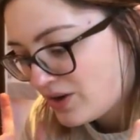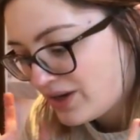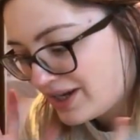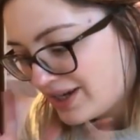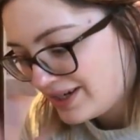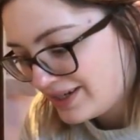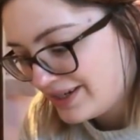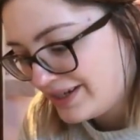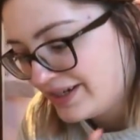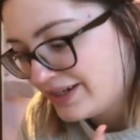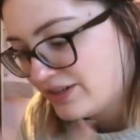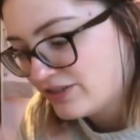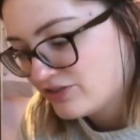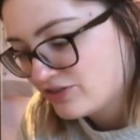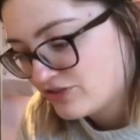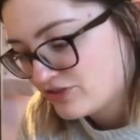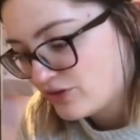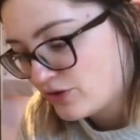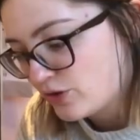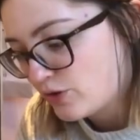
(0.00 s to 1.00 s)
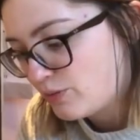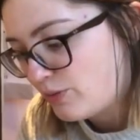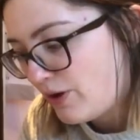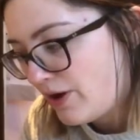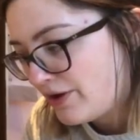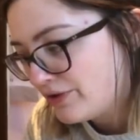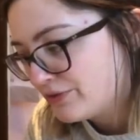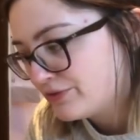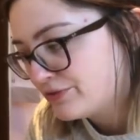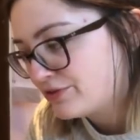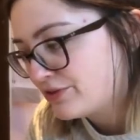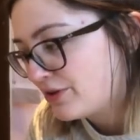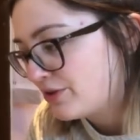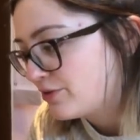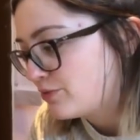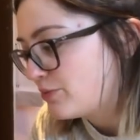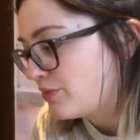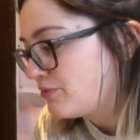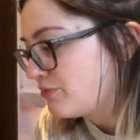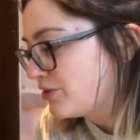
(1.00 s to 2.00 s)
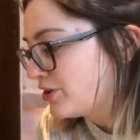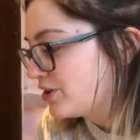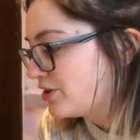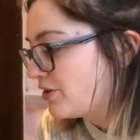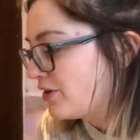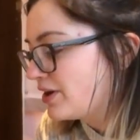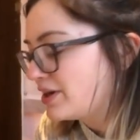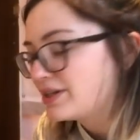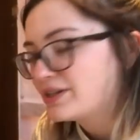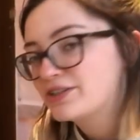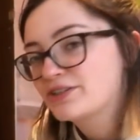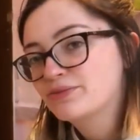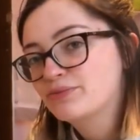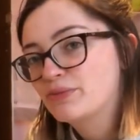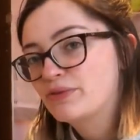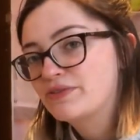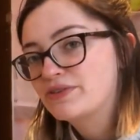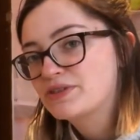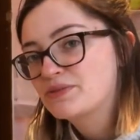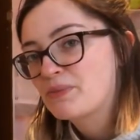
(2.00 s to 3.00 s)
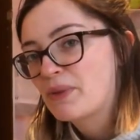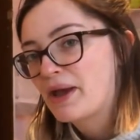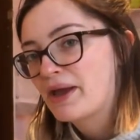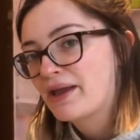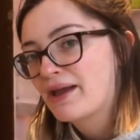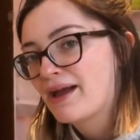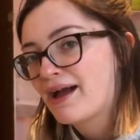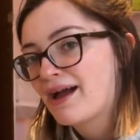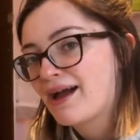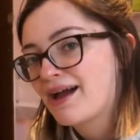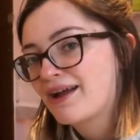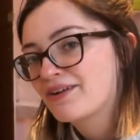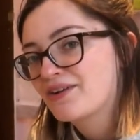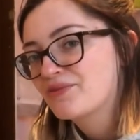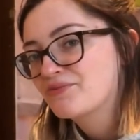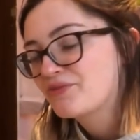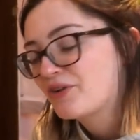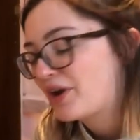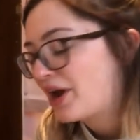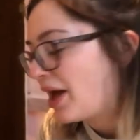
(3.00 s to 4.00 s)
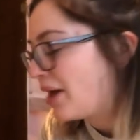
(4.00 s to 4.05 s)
clean sock pile, so it's been reunited with its mate and I'm very